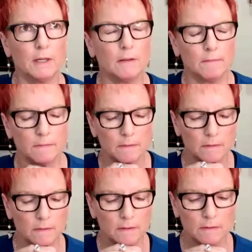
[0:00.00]
Well,
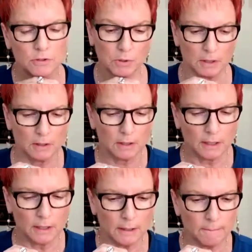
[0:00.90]
sure.
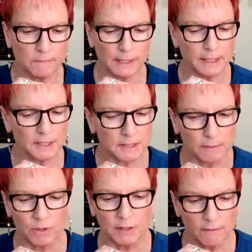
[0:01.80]
Like I
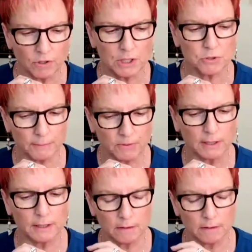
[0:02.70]
said, with every retreat